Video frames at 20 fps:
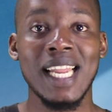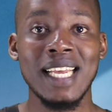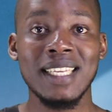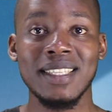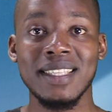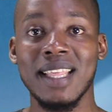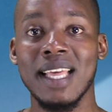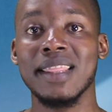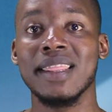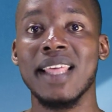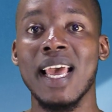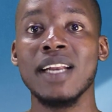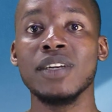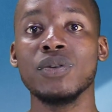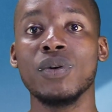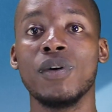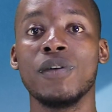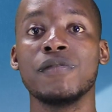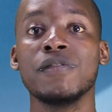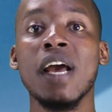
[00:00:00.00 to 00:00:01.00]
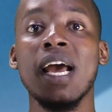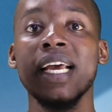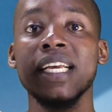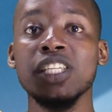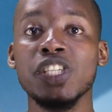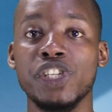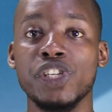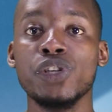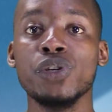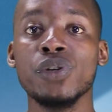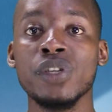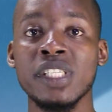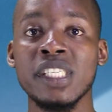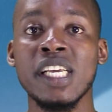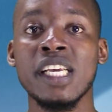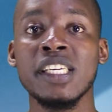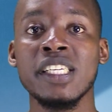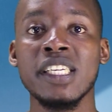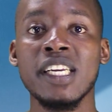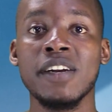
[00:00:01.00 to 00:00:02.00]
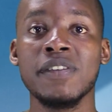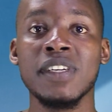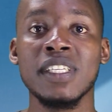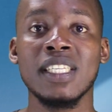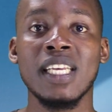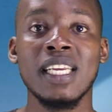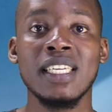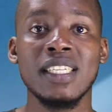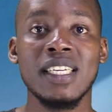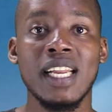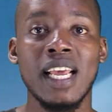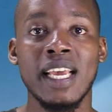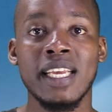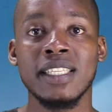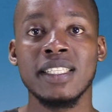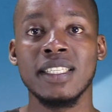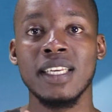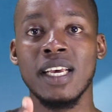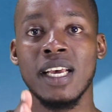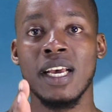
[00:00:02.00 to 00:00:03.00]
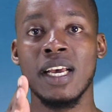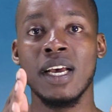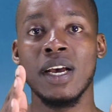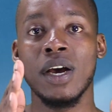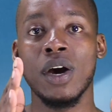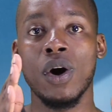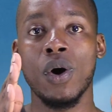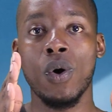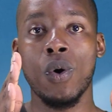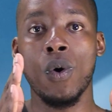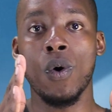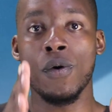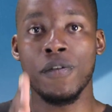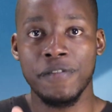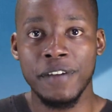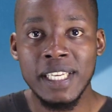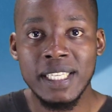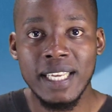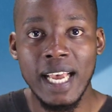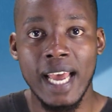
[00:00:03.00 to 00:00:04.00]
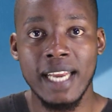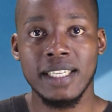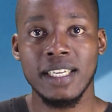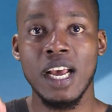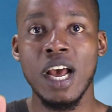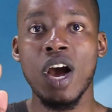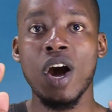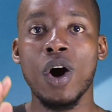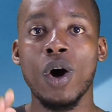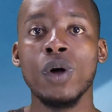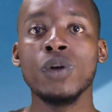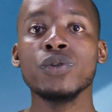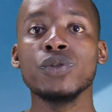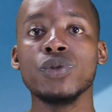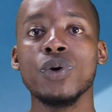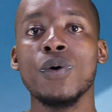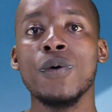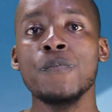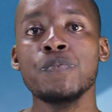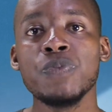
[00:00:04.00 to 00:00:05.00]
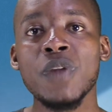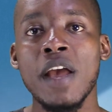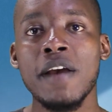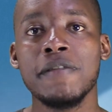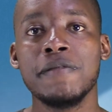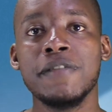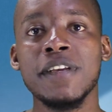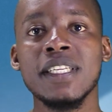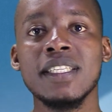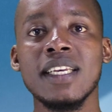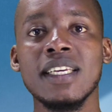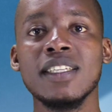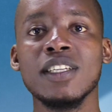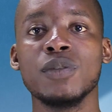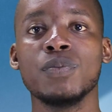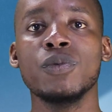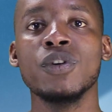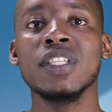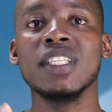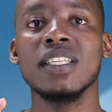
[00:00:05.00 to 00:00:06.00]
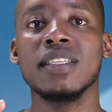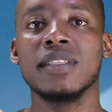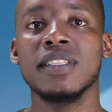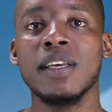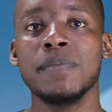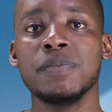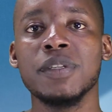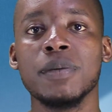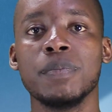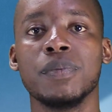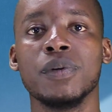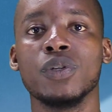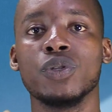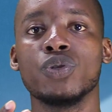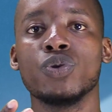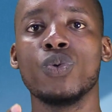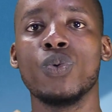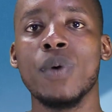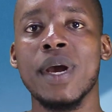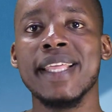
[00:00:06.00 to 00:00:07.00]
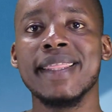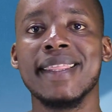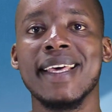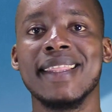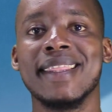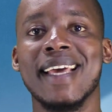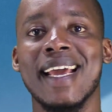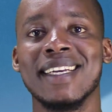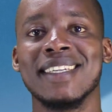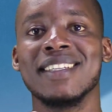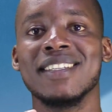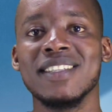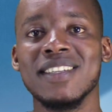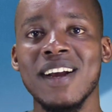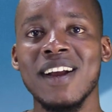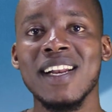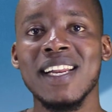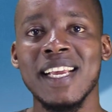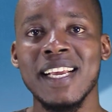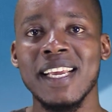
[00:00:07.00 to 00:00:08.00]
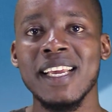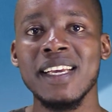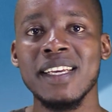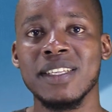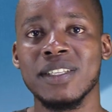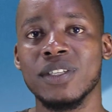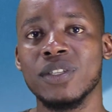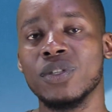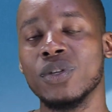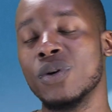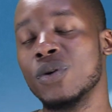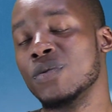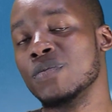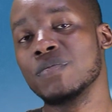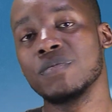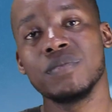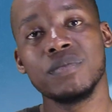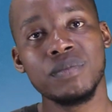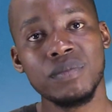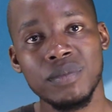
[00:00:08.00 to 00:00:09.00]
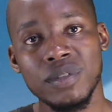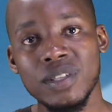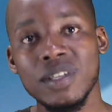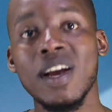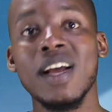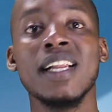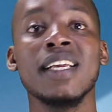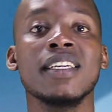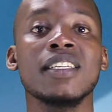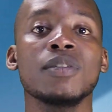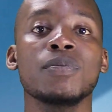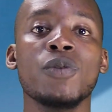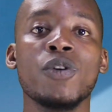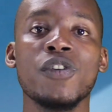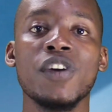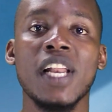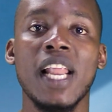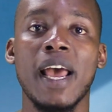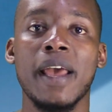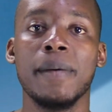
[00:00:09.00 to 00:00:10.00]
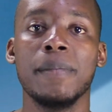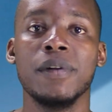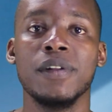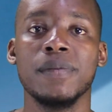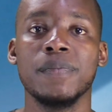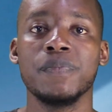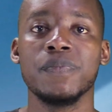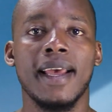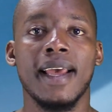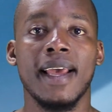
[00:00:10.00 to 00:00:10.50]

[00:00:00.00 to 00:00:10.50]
less than that of geostationary satellites or VSAT. Also, VSAT is more susceptible to weather than Starlink is, so Starlink is more reliable.